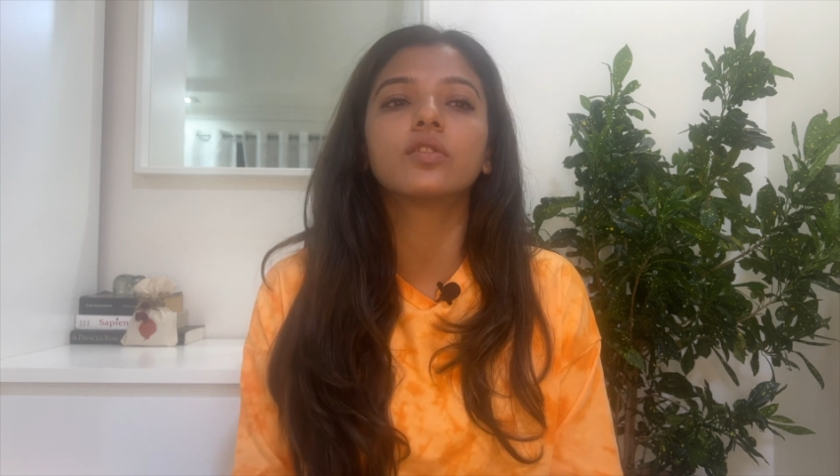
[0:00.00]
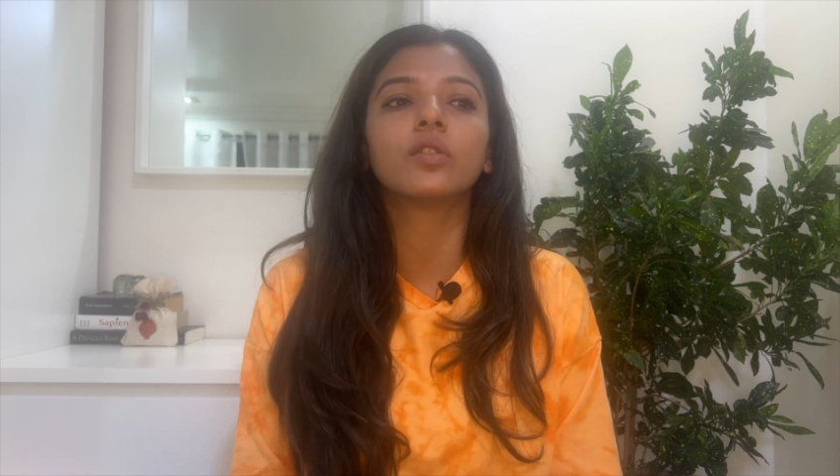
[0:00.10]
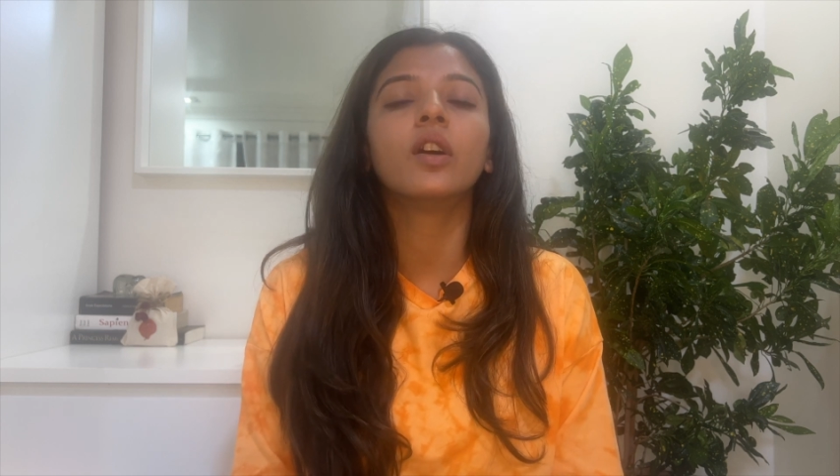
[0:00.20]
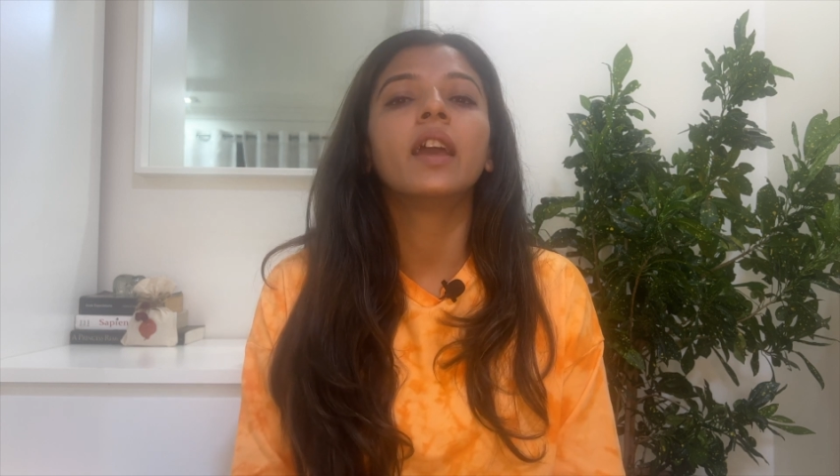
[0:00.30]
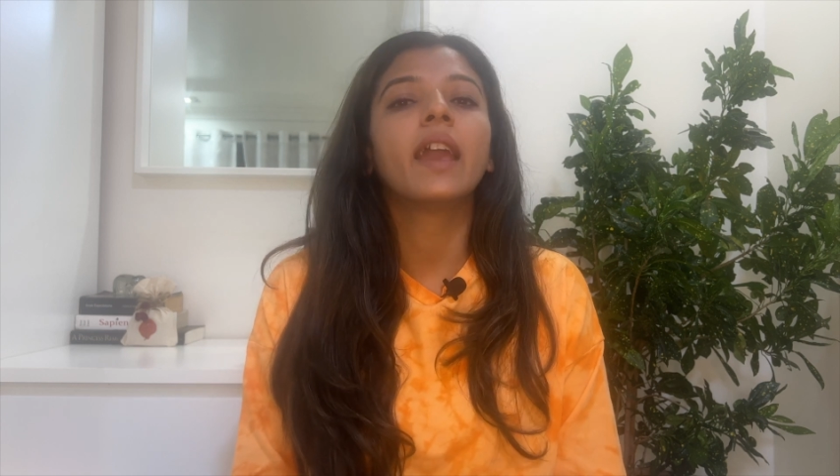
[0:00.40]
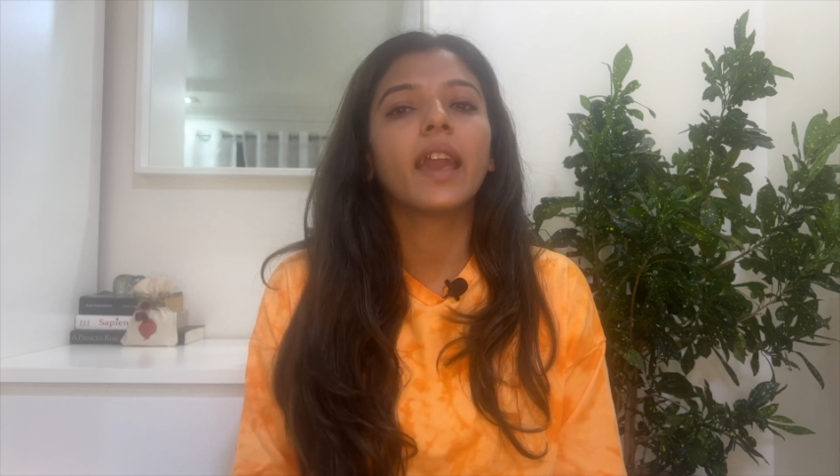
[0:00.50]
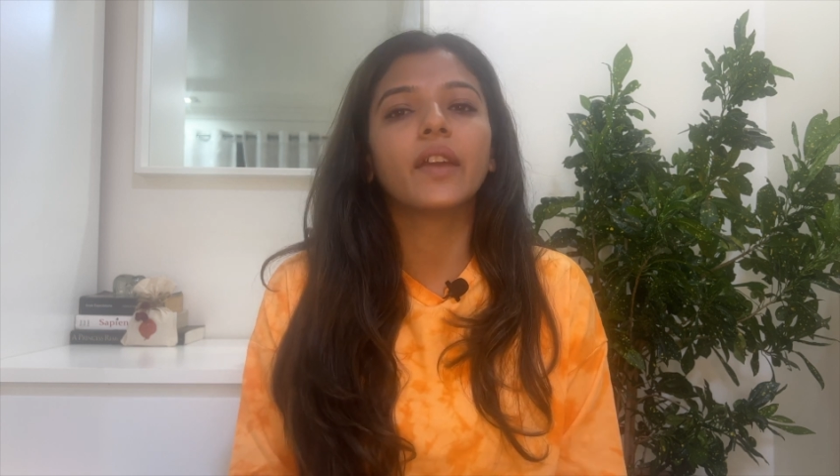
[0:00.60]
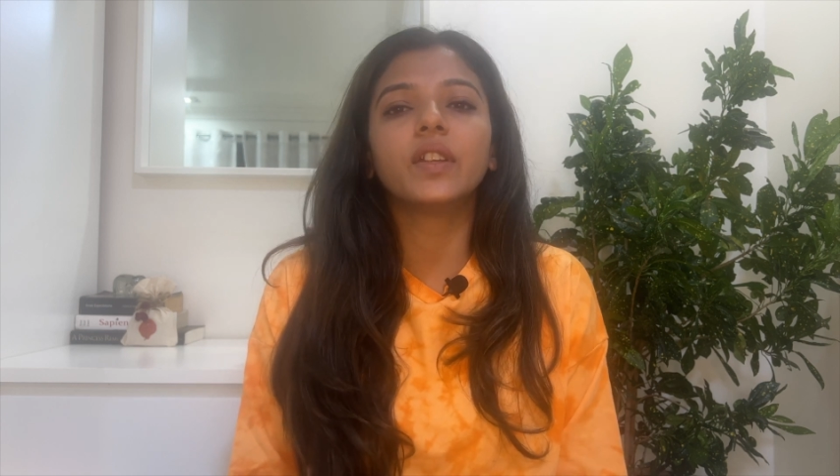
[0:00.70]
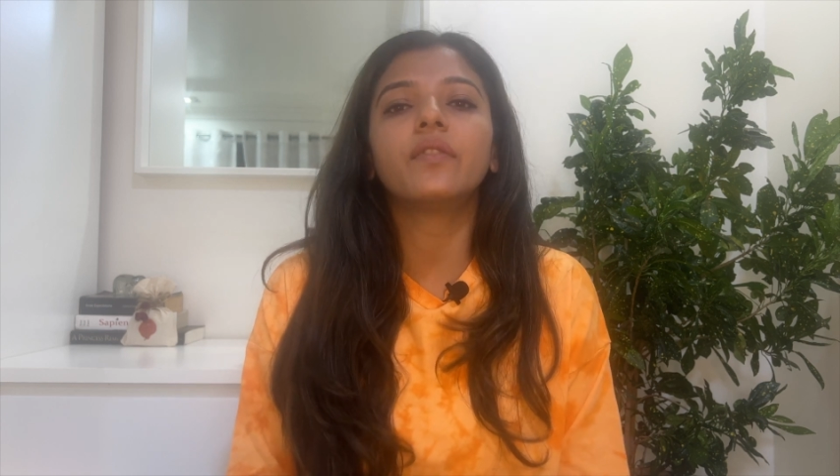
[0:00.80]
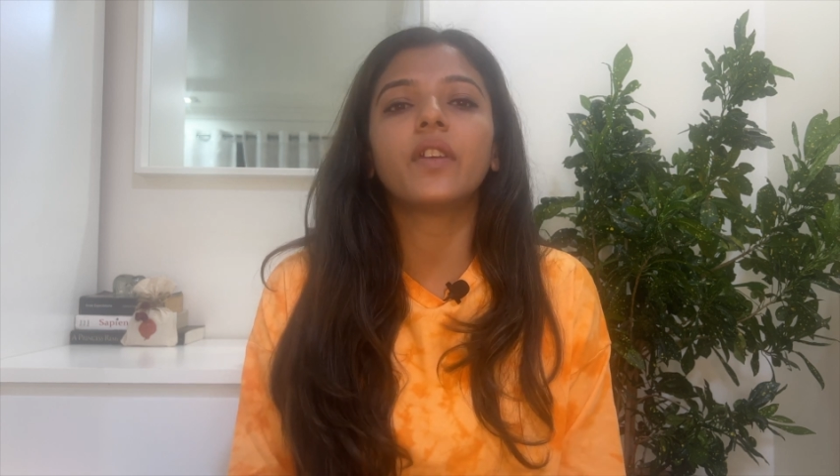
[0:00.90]
So
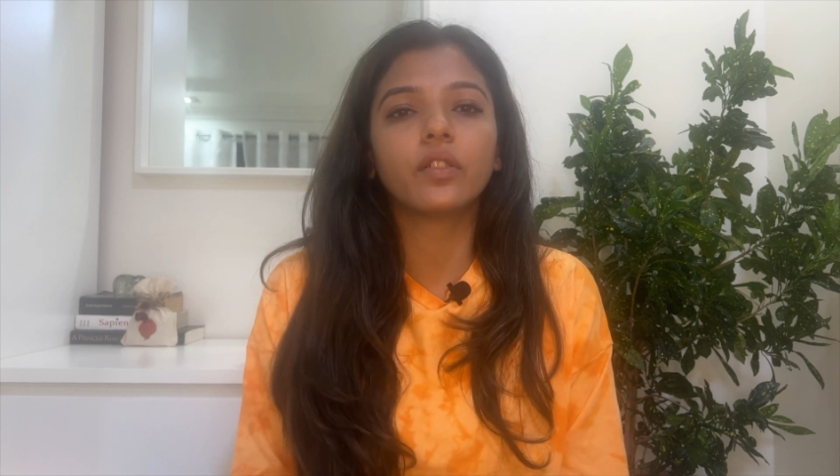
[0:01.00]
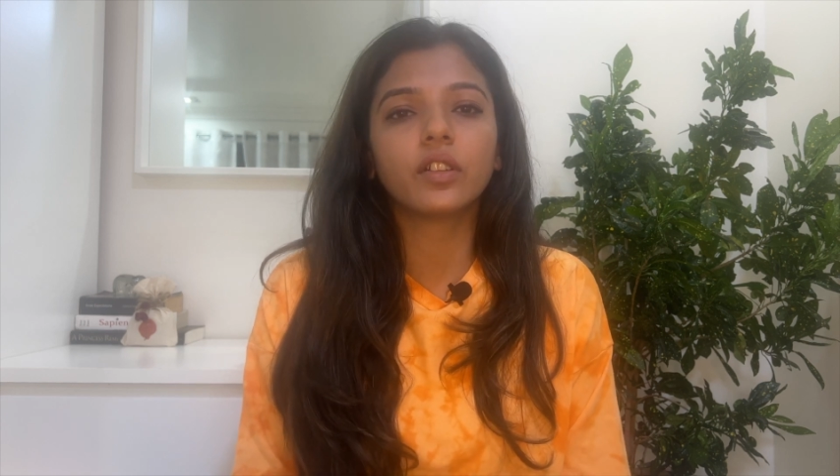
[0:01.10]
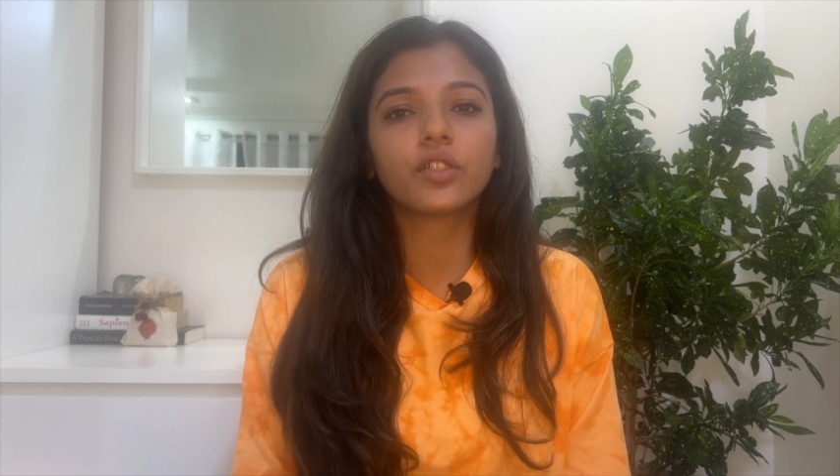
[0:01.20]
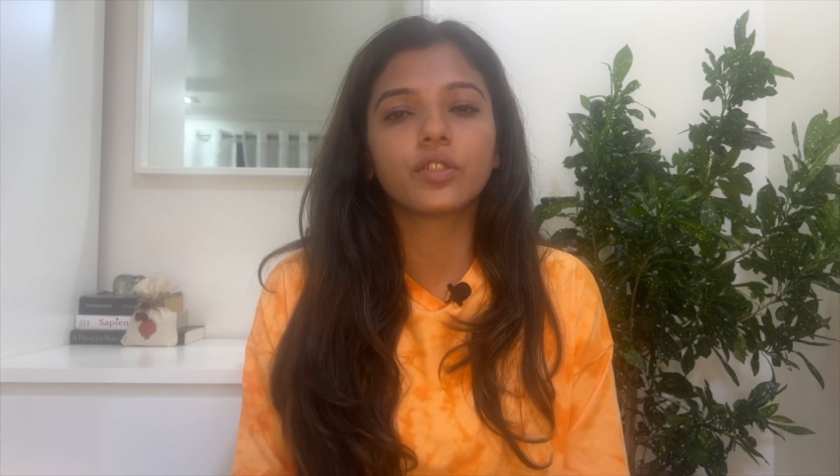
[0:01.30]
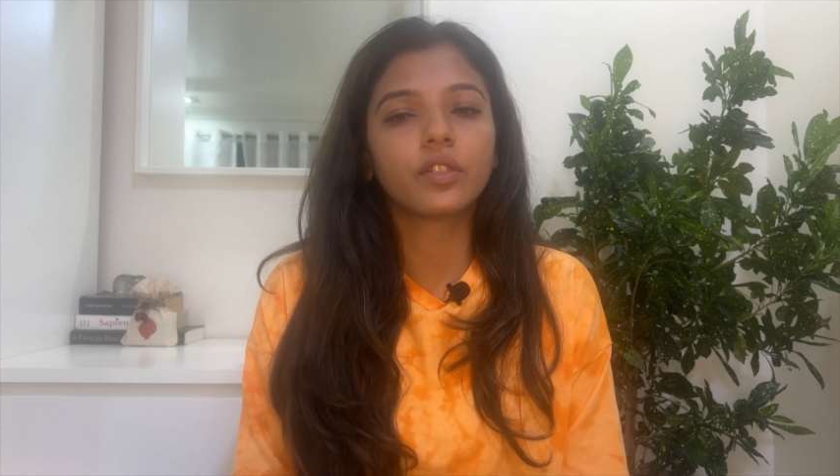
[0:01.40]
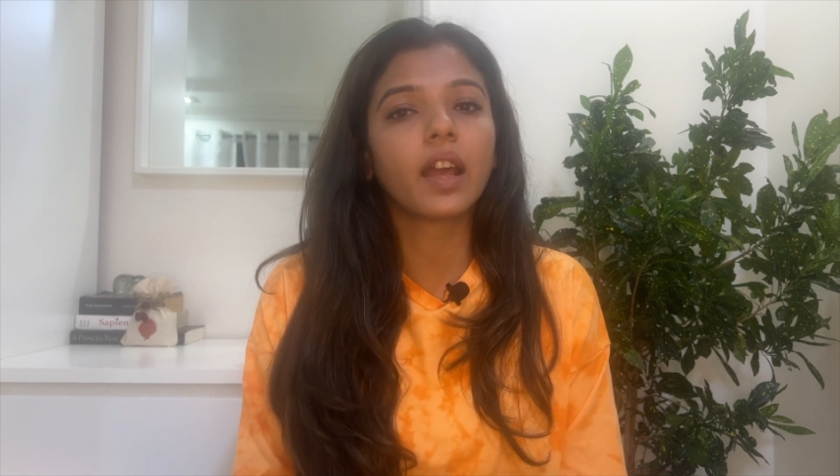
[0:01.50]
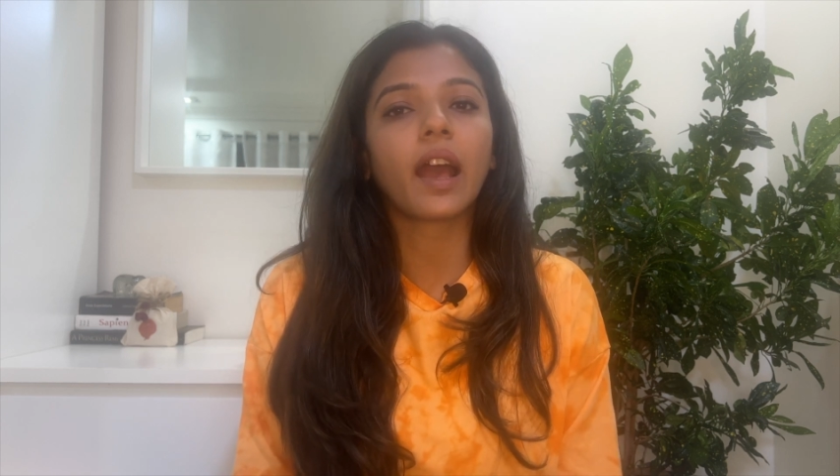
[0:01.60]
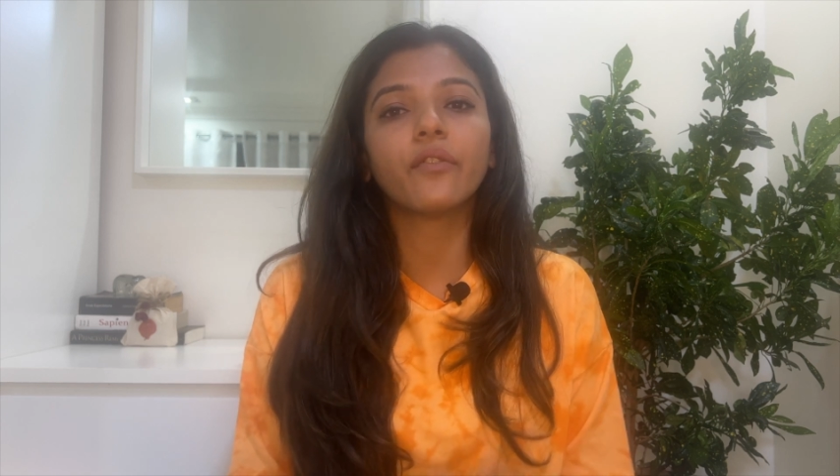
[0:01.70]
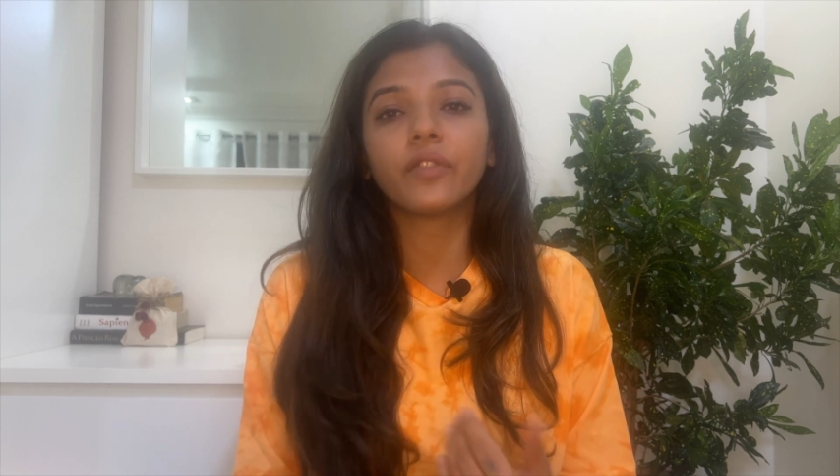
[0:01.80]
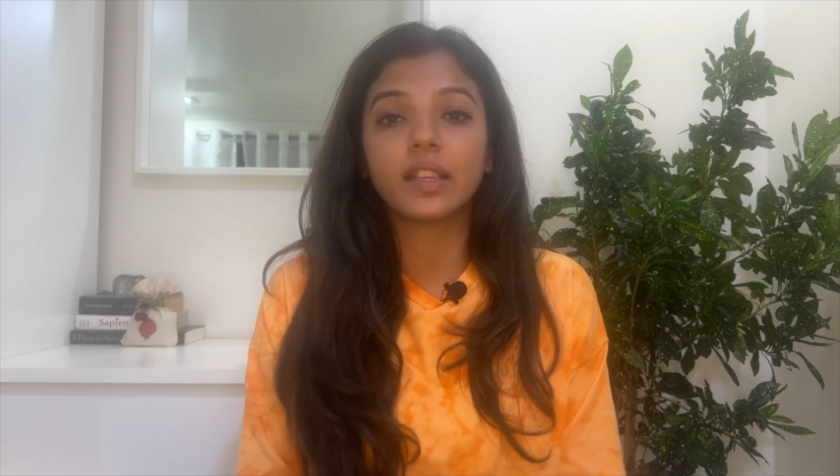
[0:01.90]
every founder should
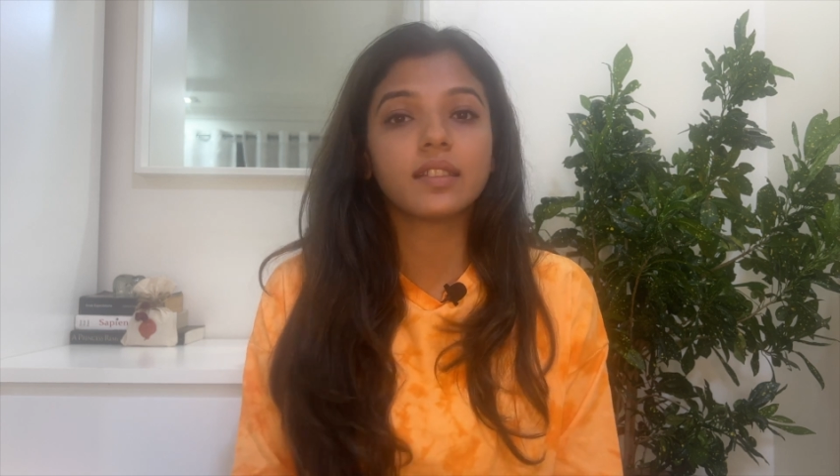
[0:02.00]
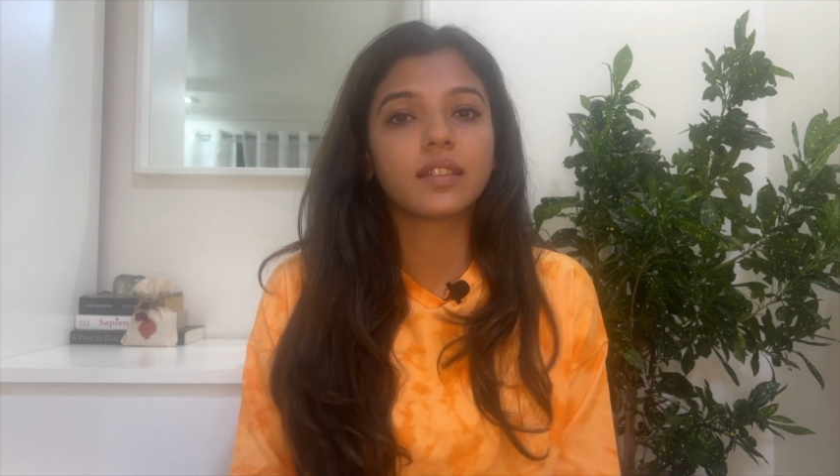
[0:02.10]
have face